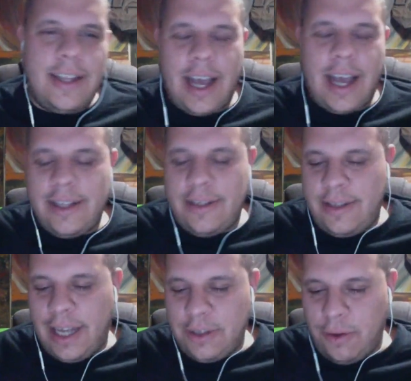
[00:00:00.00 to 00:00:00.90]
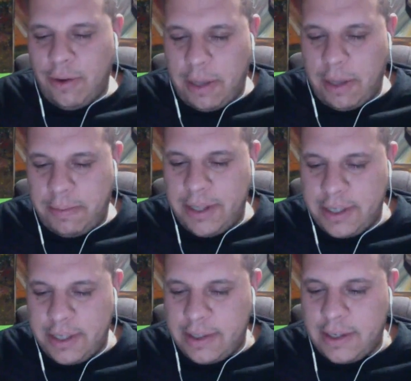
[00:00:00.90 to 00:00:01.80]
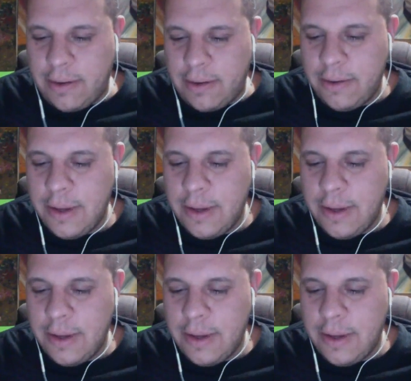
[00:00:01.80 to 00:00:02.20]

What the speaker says: I tore it up on this one. So